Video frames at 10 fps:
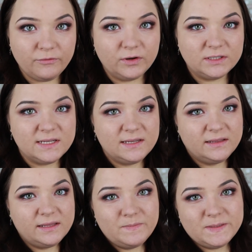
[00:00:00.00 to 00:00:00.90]
For
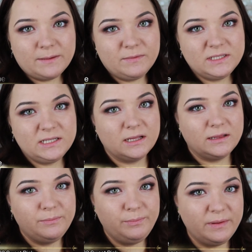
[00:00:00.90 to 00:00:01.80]
the lips I'm using a
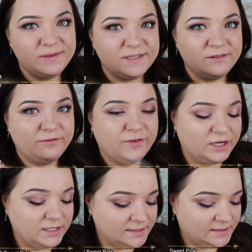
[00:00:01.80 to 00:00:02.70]
lip pencil
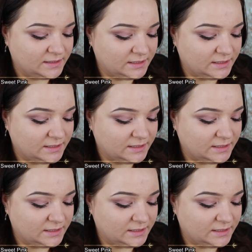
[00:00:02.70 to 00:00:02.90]
first.